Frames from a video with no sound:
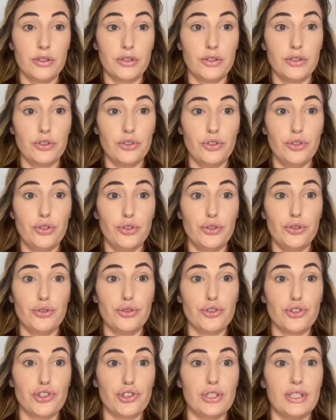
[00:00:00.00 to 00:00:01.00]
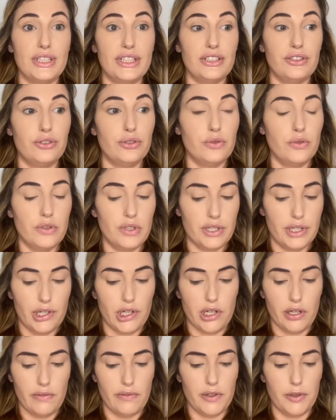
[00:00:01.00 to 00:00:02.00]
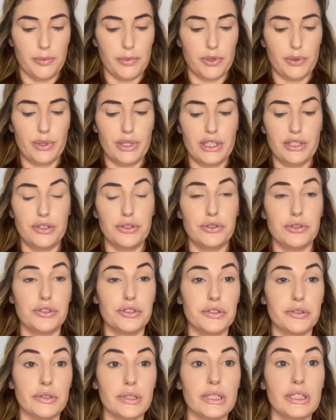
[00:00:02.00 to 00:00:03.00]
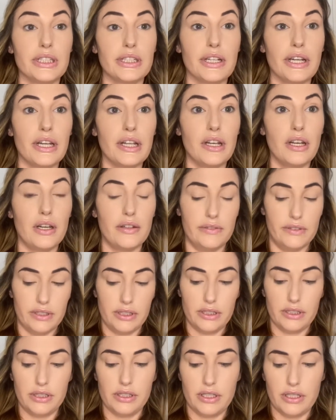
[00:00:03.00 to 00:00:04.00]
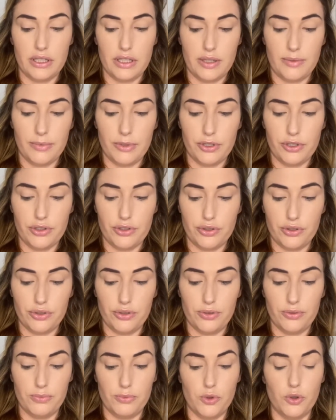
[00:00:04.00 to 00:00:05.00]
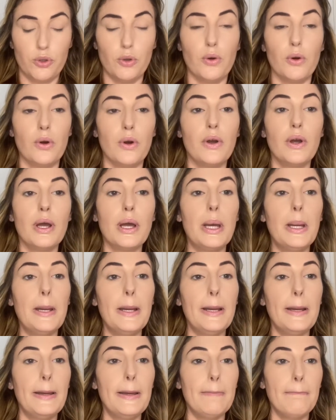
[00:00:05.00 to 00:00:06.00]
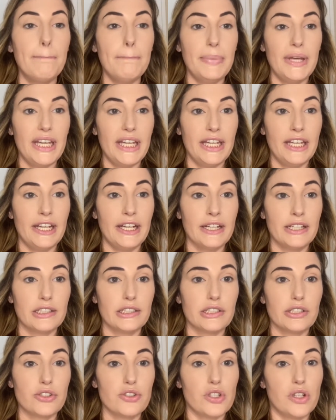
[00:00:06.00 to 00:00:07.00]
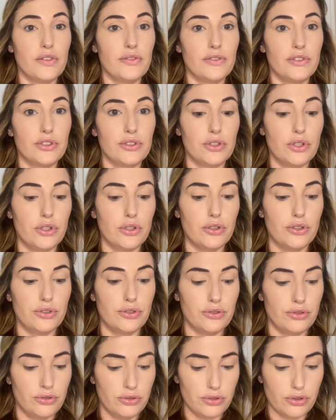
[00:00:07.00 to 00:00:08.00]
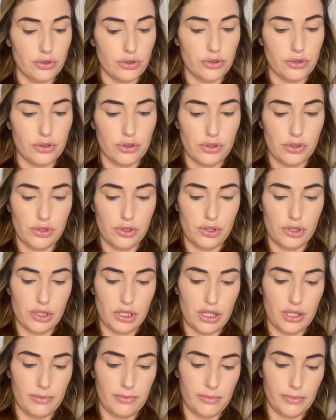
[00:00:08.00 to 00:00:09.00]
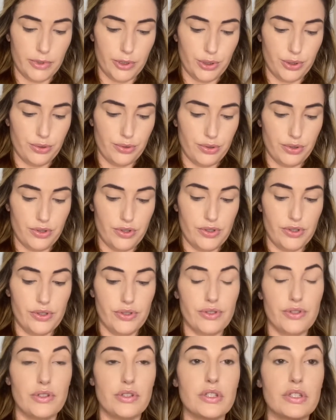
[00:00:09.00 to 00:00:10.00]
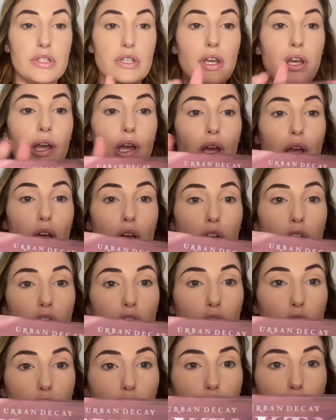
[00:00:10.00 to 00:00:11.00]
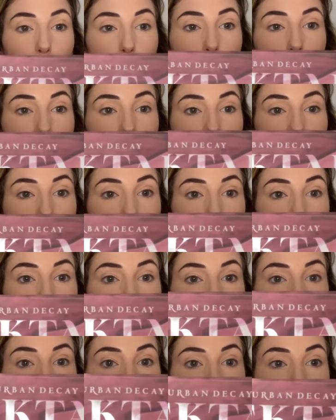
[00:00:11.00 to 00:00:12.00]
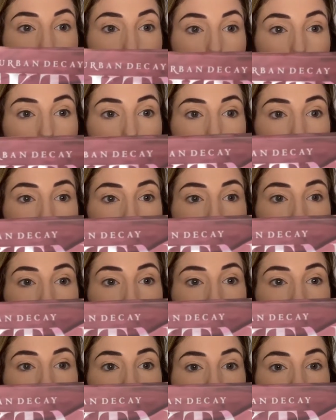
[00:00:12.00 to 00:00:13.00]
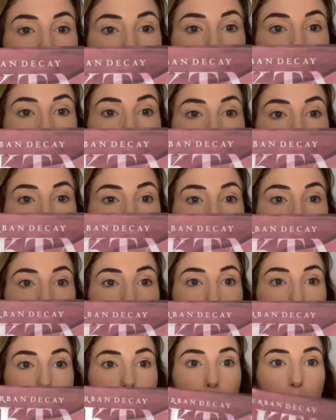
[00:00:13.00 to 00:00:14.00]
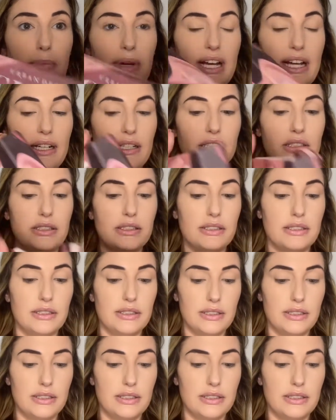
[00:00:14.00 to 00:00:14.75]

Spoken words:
usually do very often, but when I do it, I love it. I'm going to do more pink, softer tones. I'm going to use this Urban Decay Back Talk palette.